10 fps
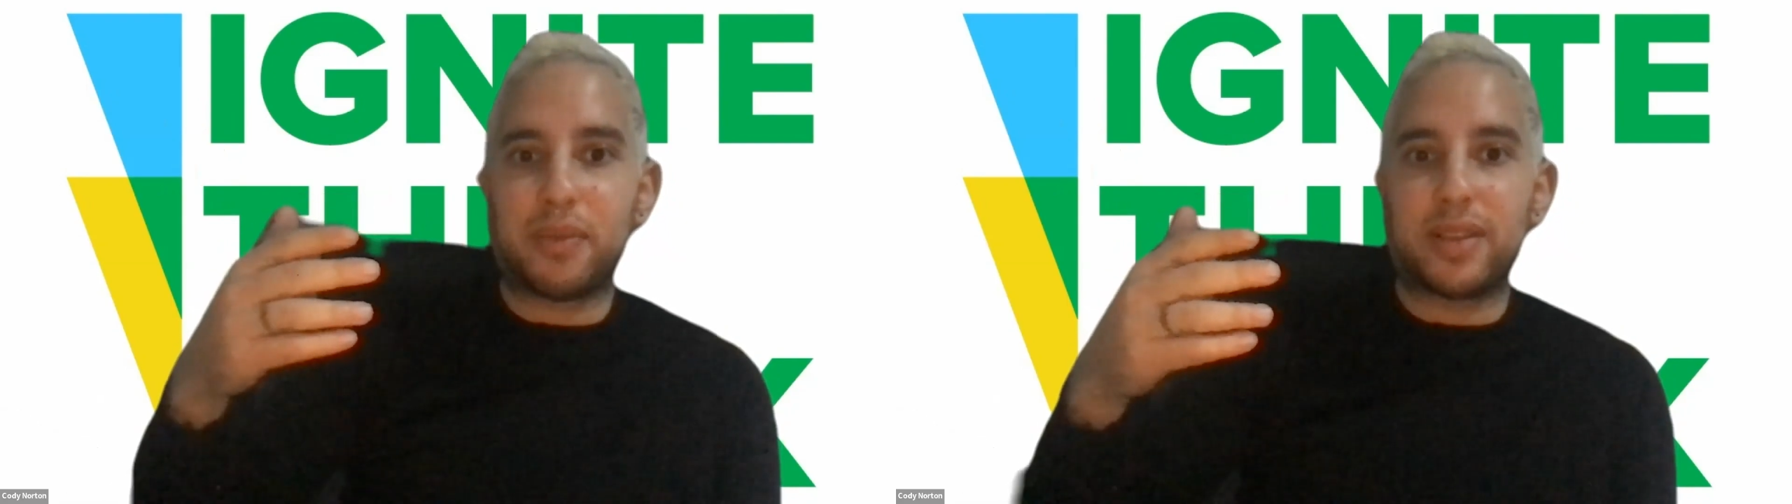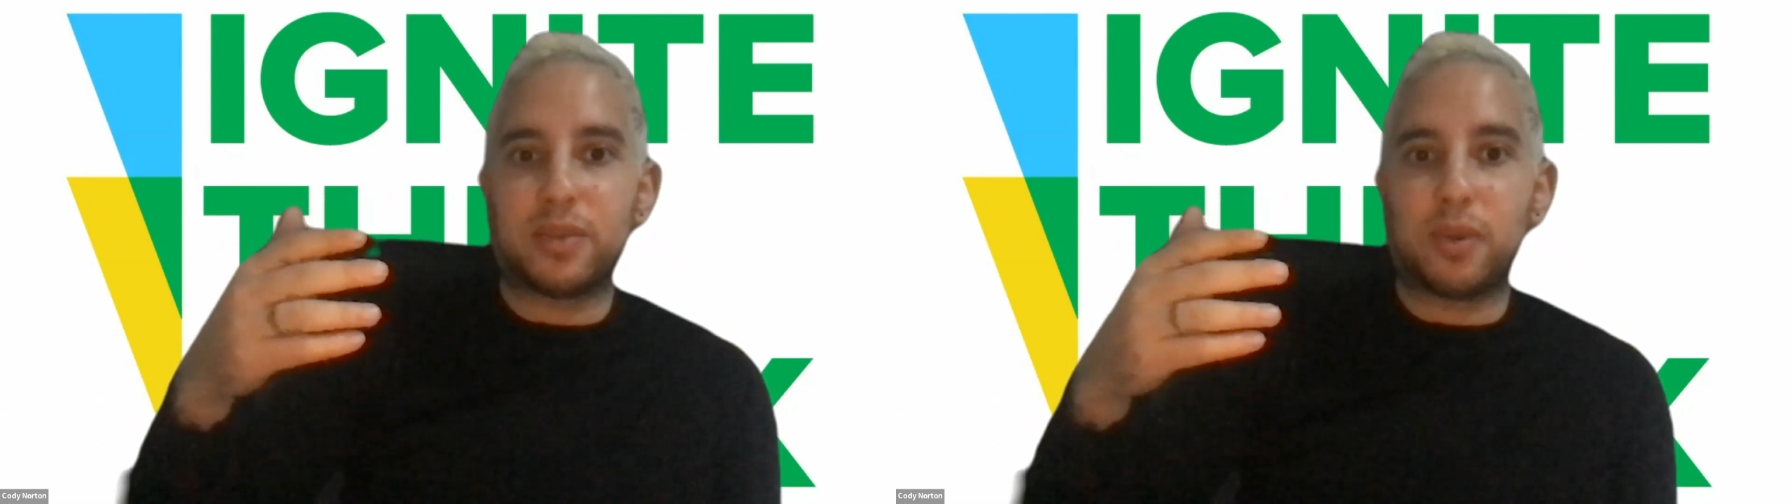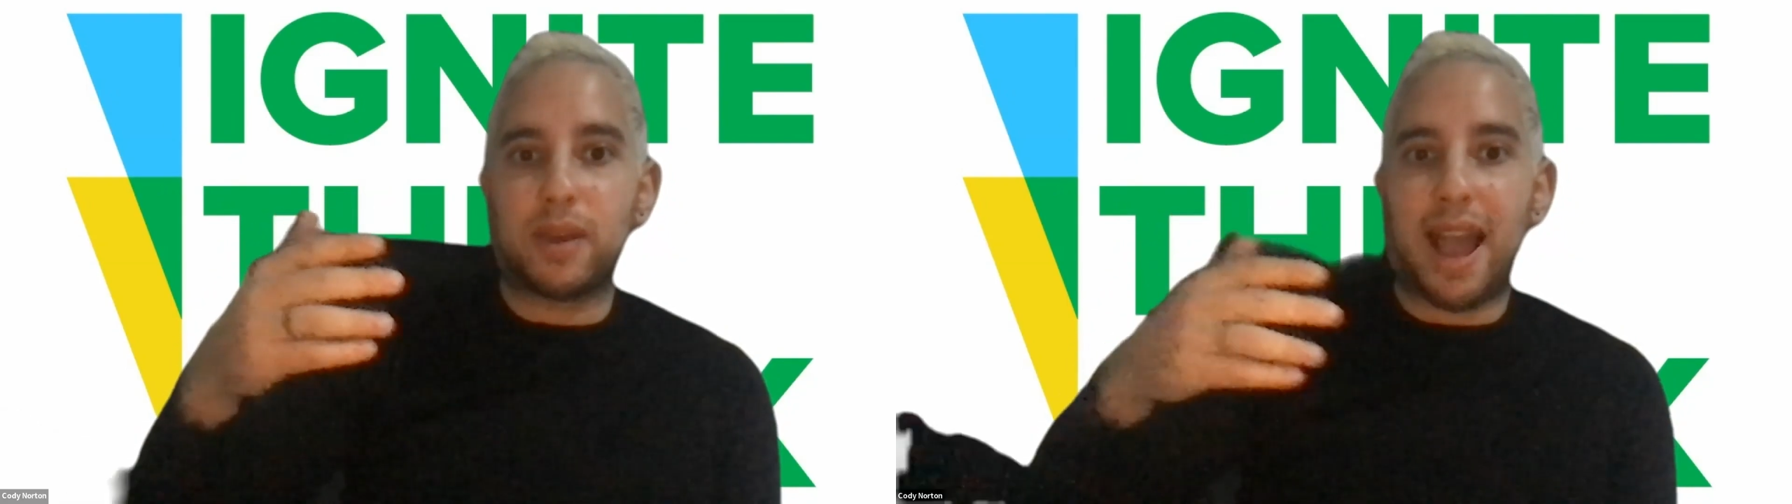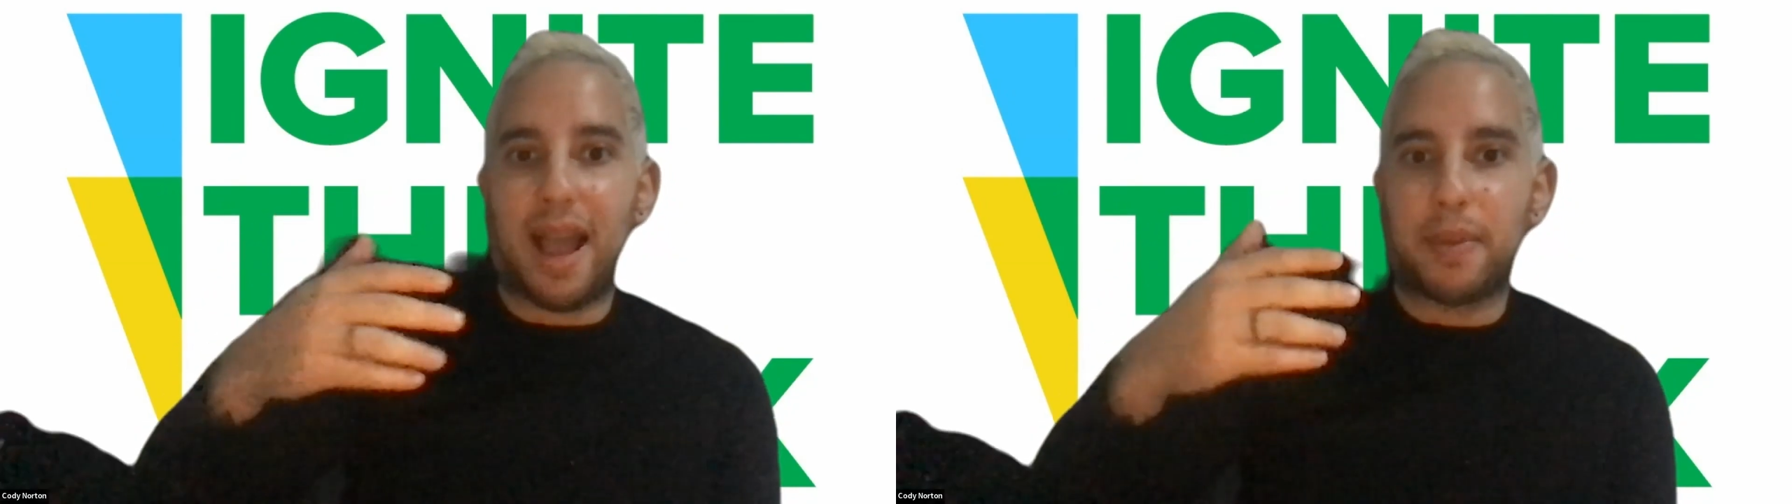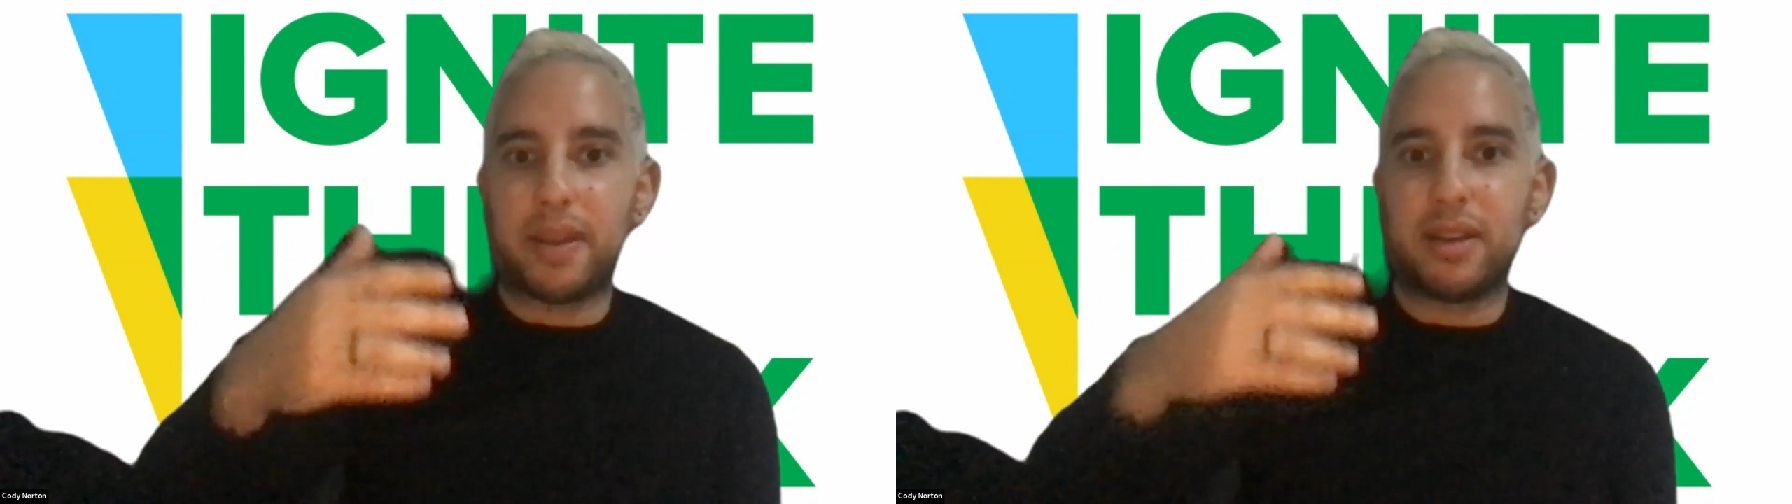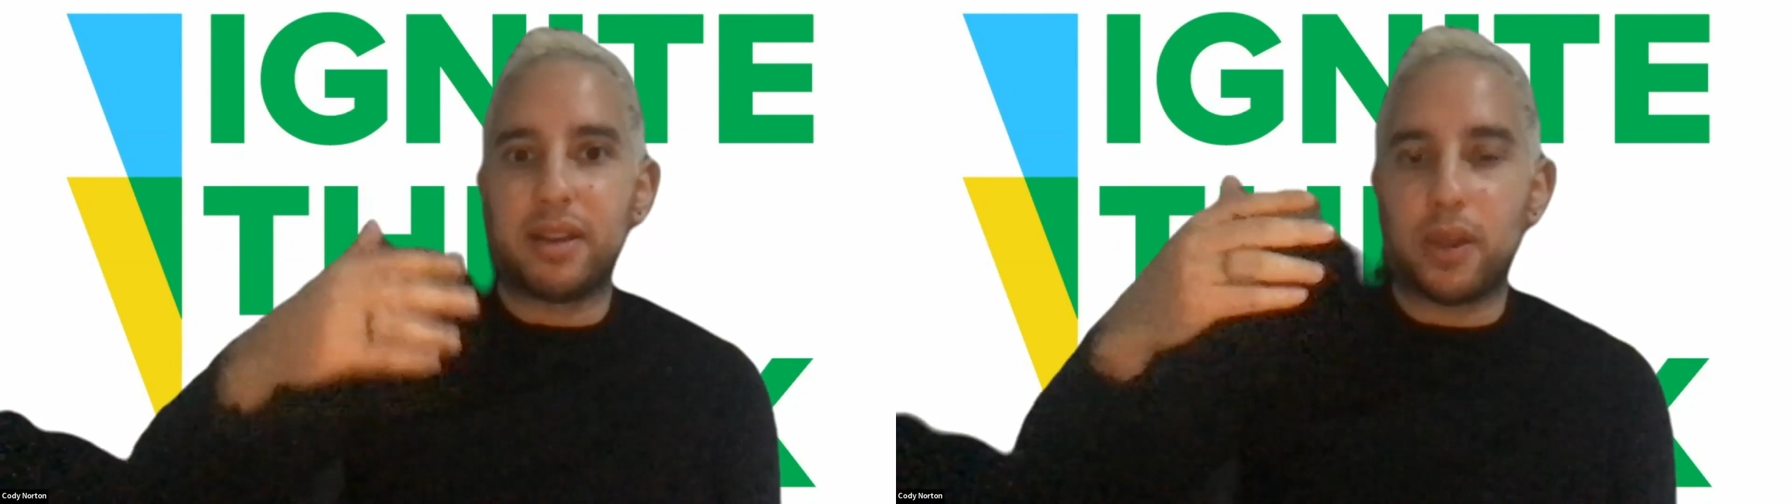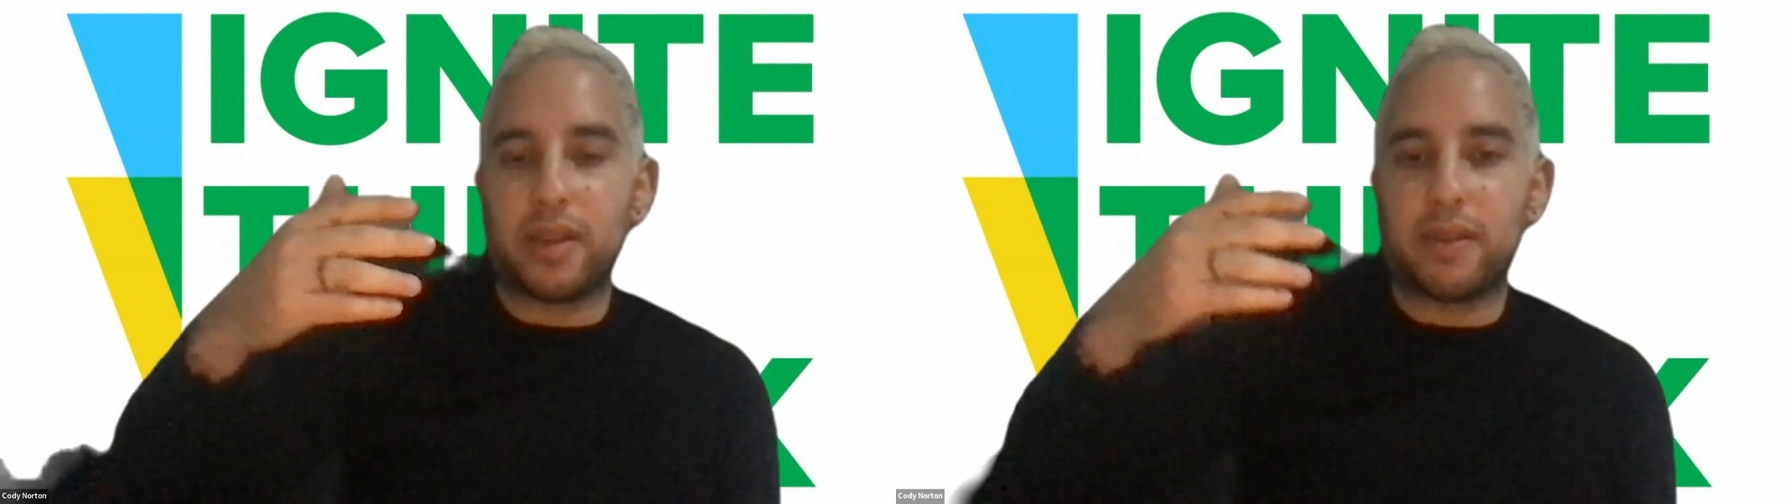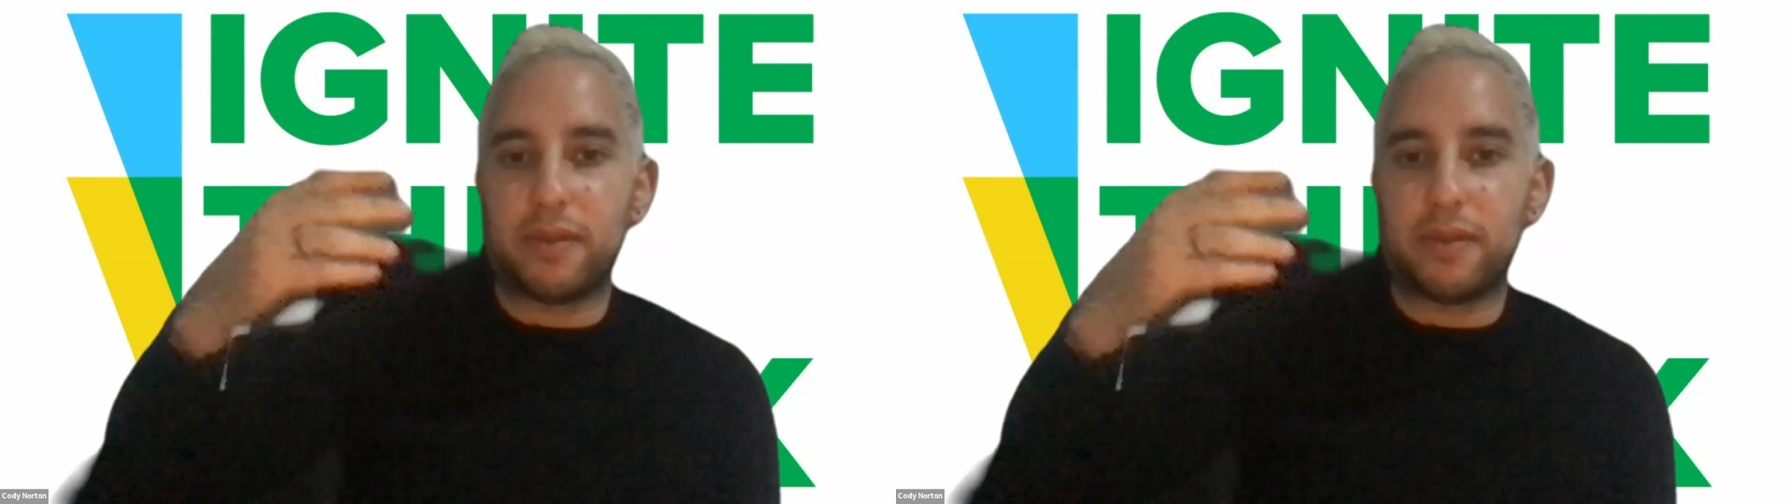this won't happen going